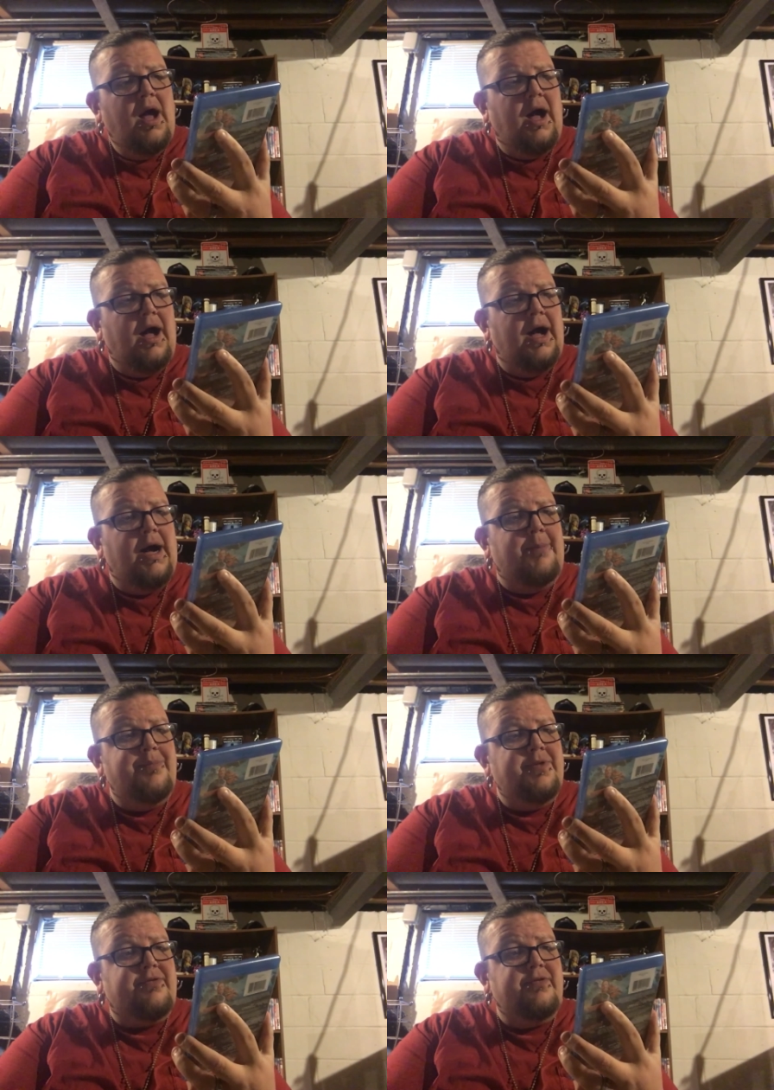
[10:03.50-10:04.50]

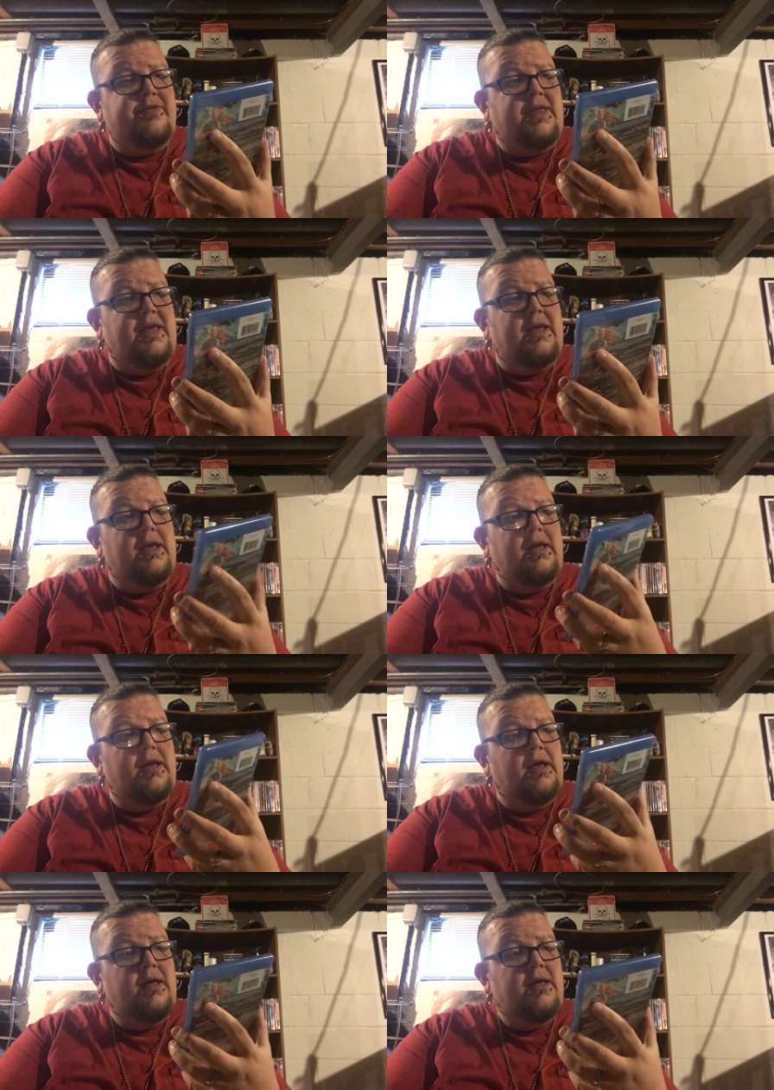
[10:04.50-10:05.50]
Um, this is the,